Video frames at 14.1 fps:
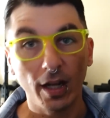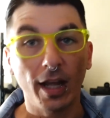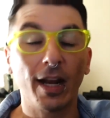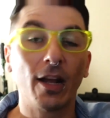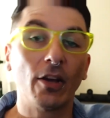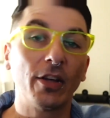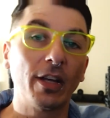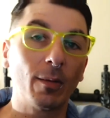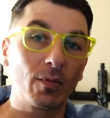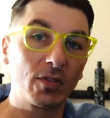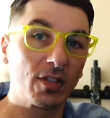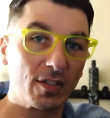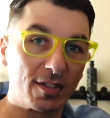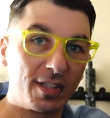Now the
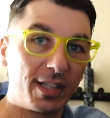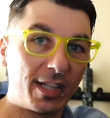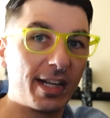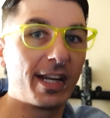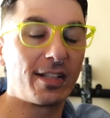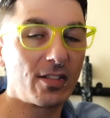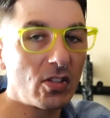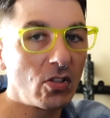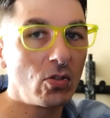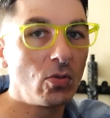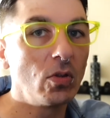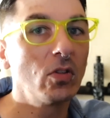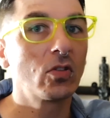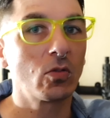
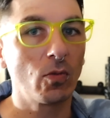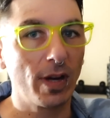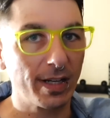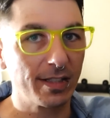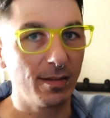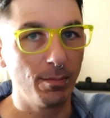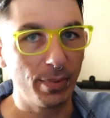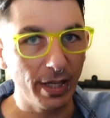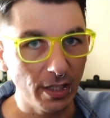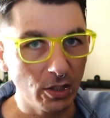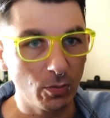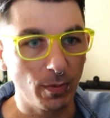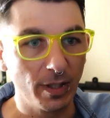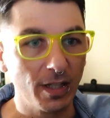M16A2, direct
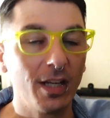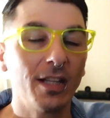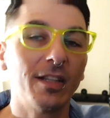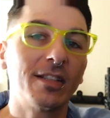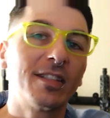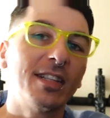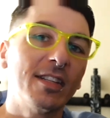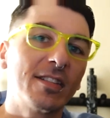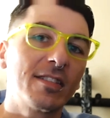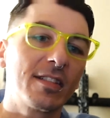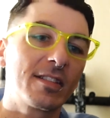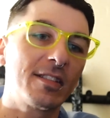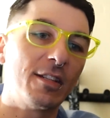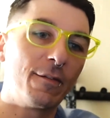impingement. The
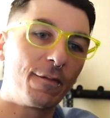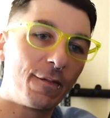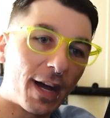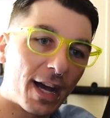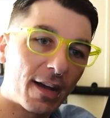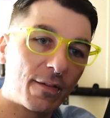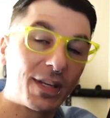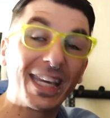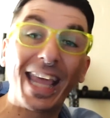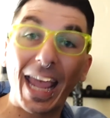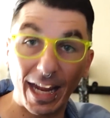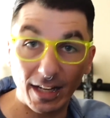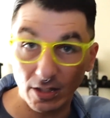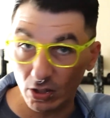
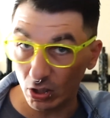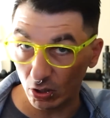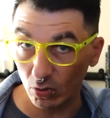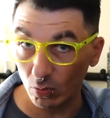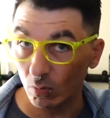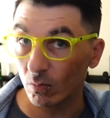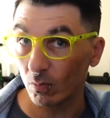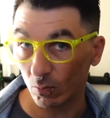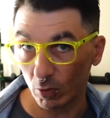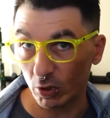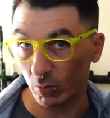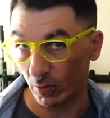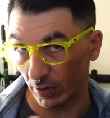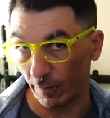T65K2,
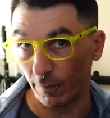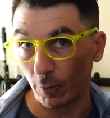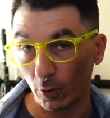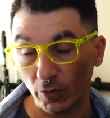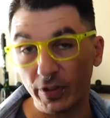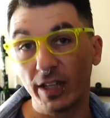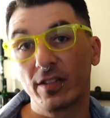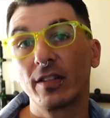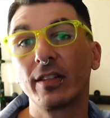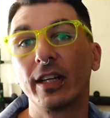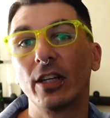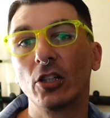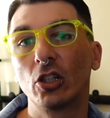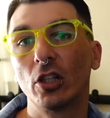which was the full
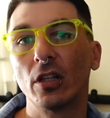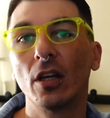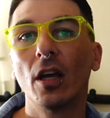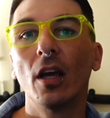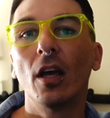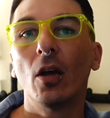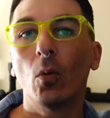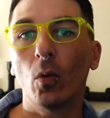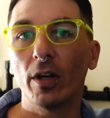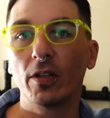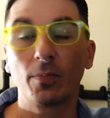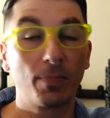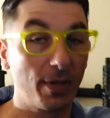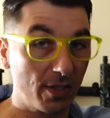designation,
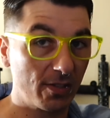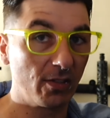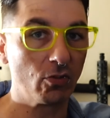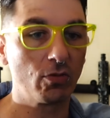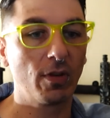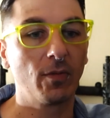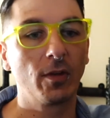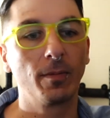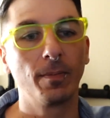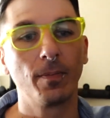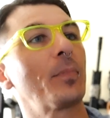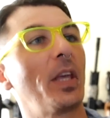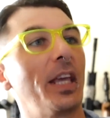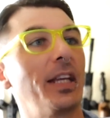was piston driven.
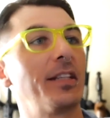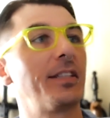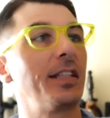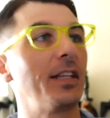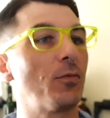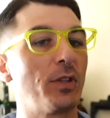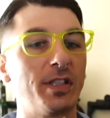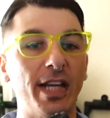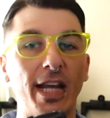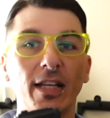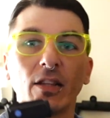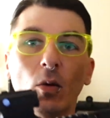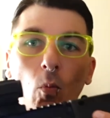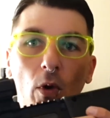It did
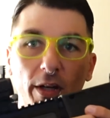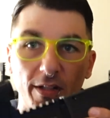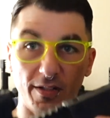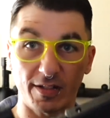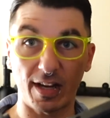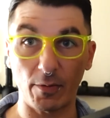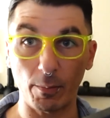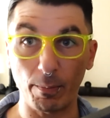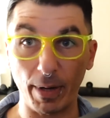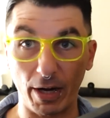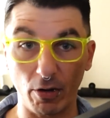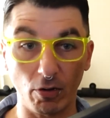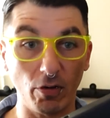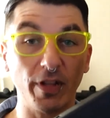retain the 1-in-7
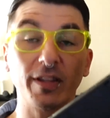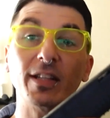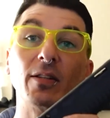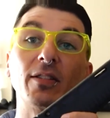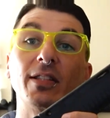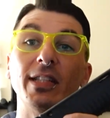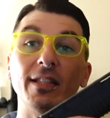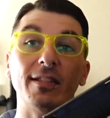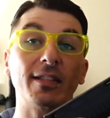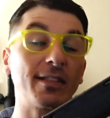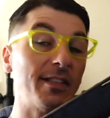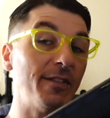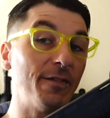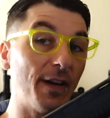barrel that the
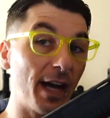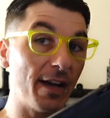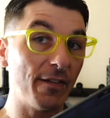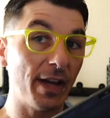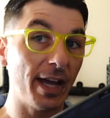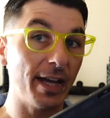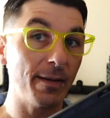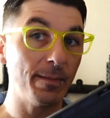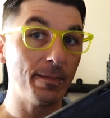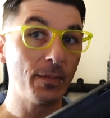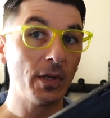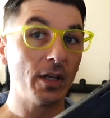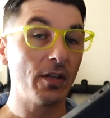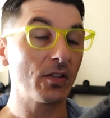T65 had,
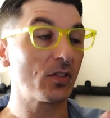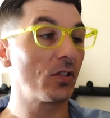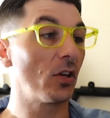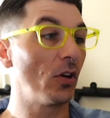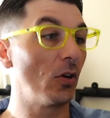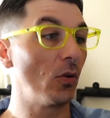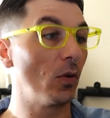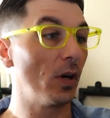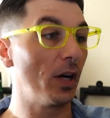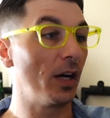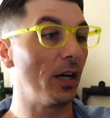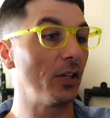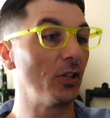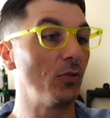
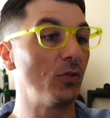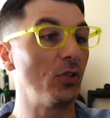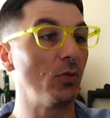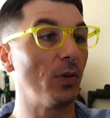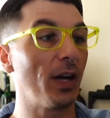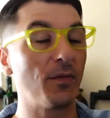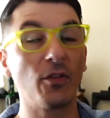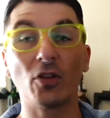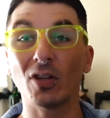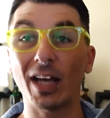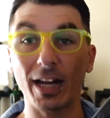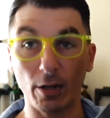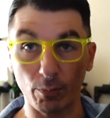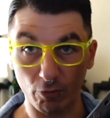so you do have the
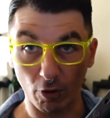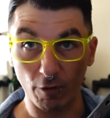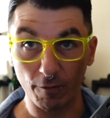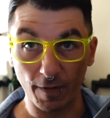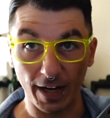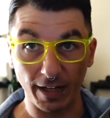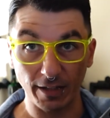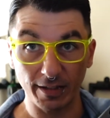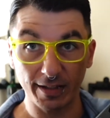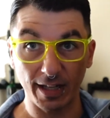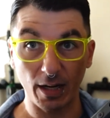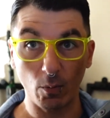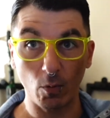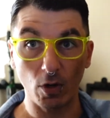lighter profile in
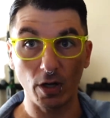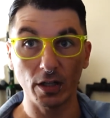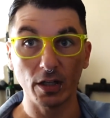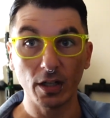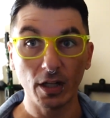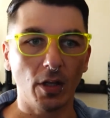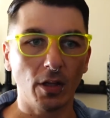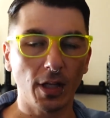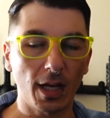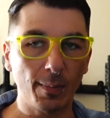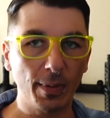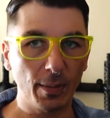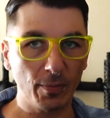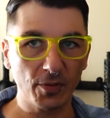Taiwan. A lot
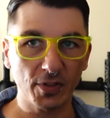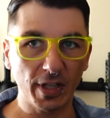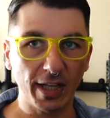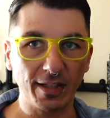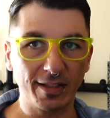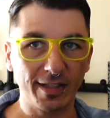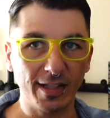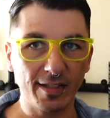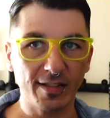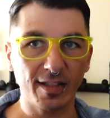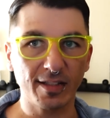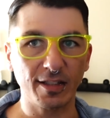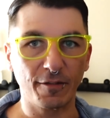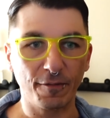of people say the
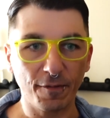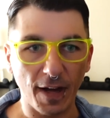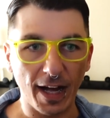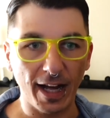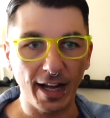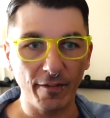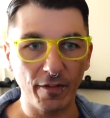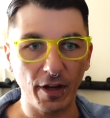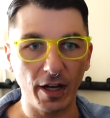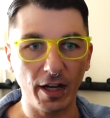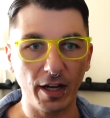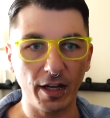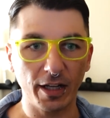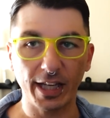
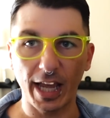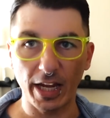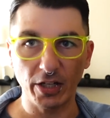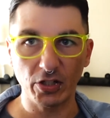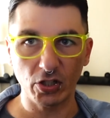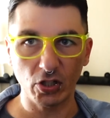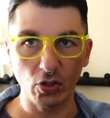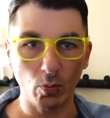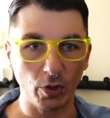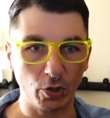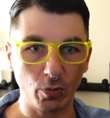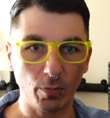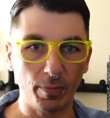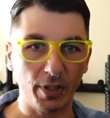T65K2,
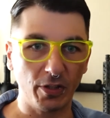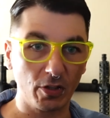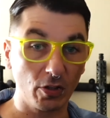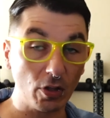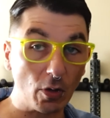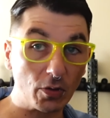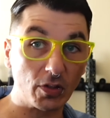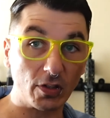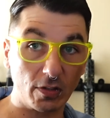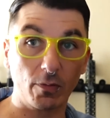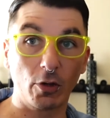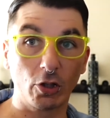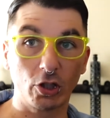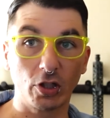which would be the closest
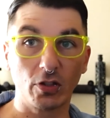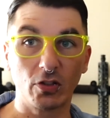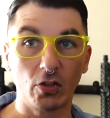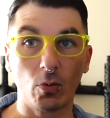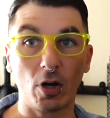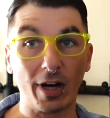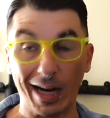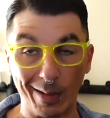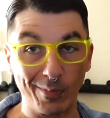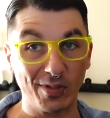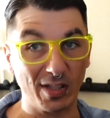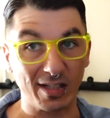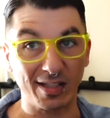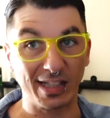version to our
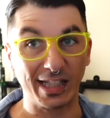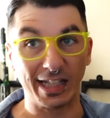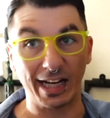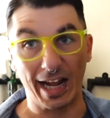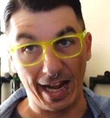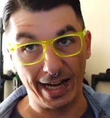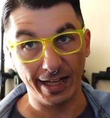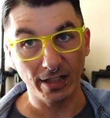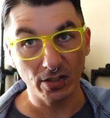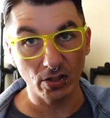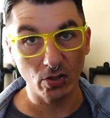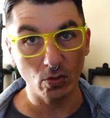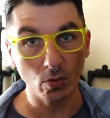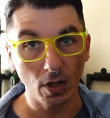
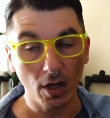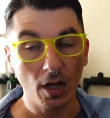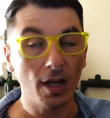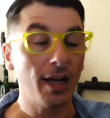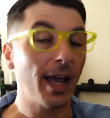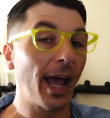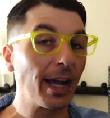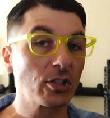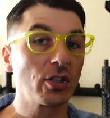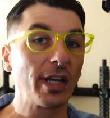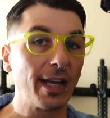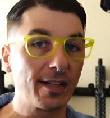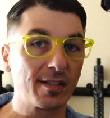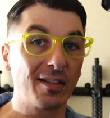M16A2, actually
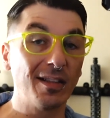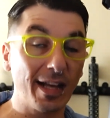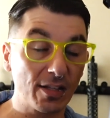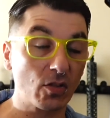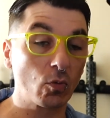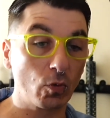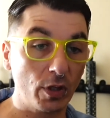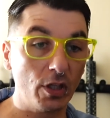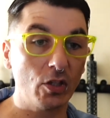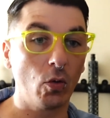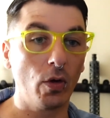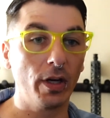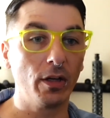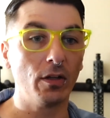has less
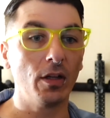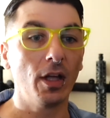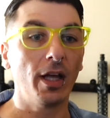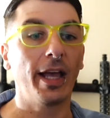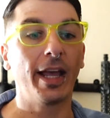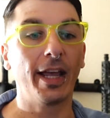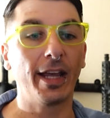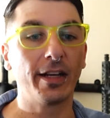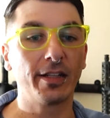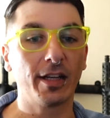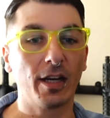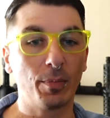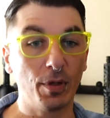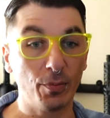recoil, and
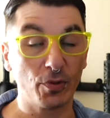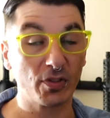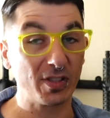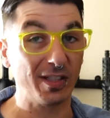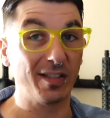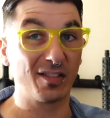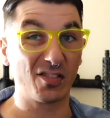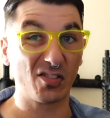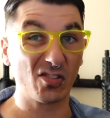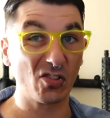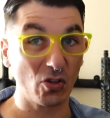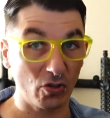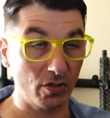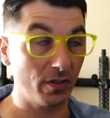people say that's
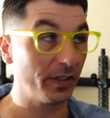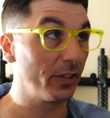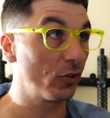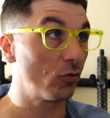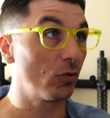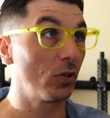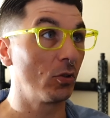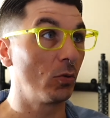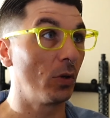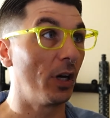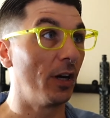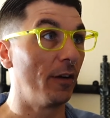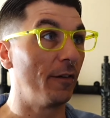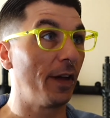certainly true
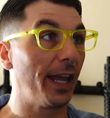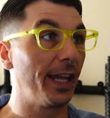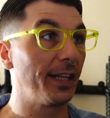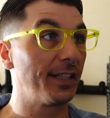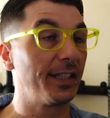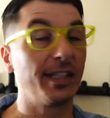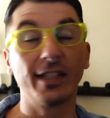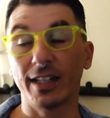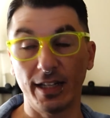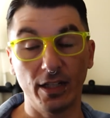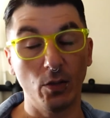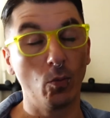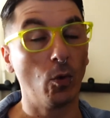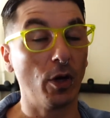of a
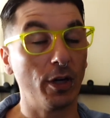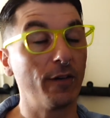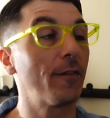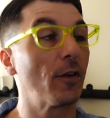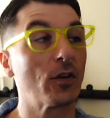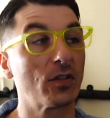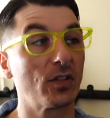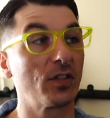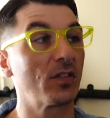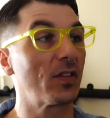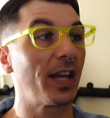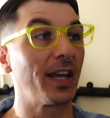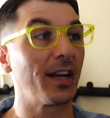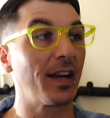T91 versus
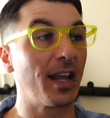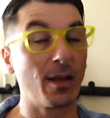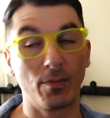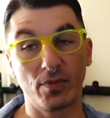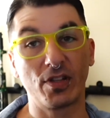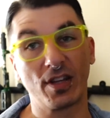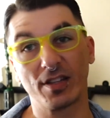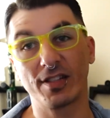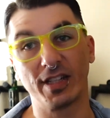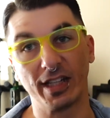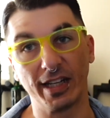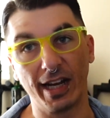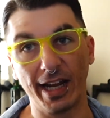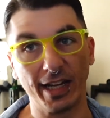an
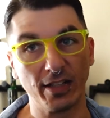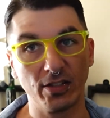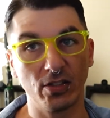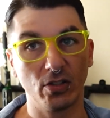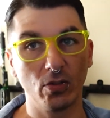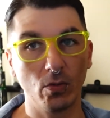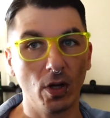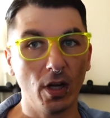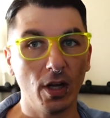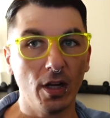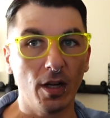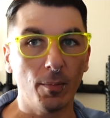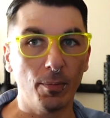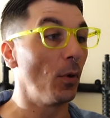M16A2.
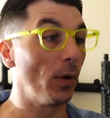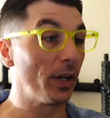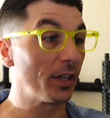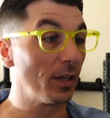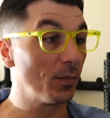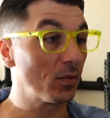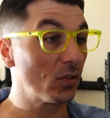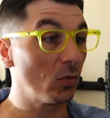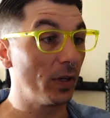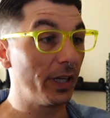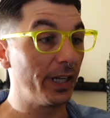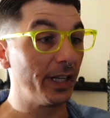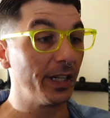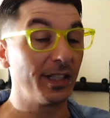But when it comes to
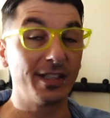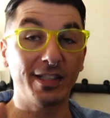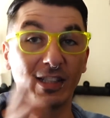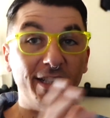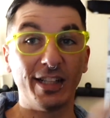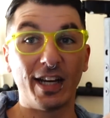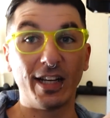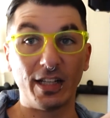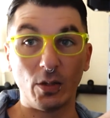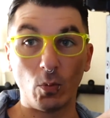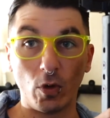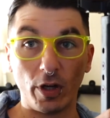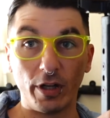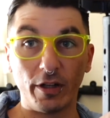a
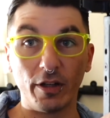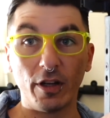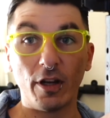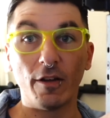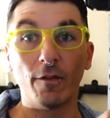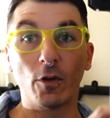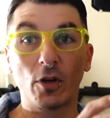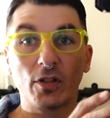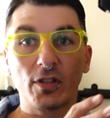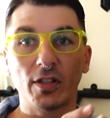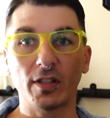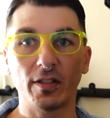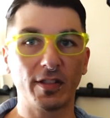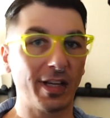T91
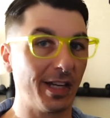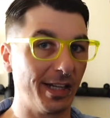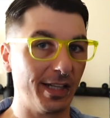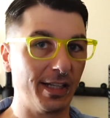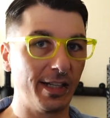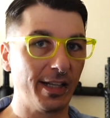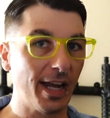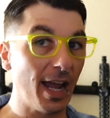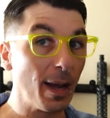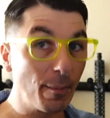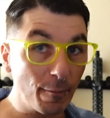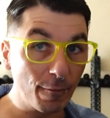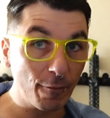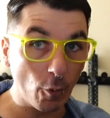versus a
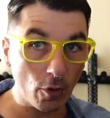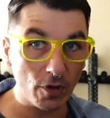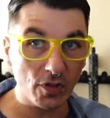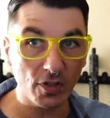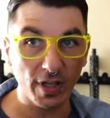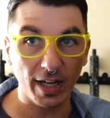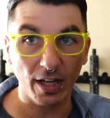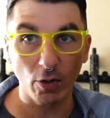M4 style